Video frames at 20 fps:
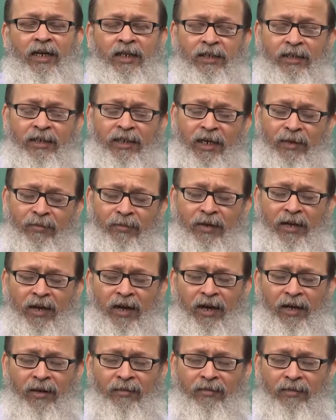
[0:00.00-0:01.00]
the same
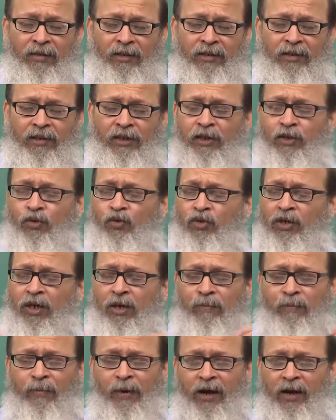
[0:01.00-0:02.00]
time it is hugely
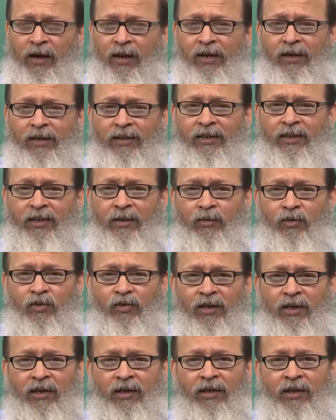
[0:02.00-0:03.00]
parallelly
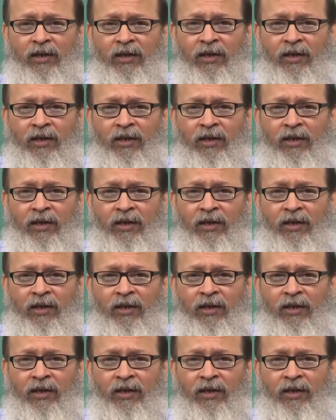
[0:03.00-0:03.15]
distributed.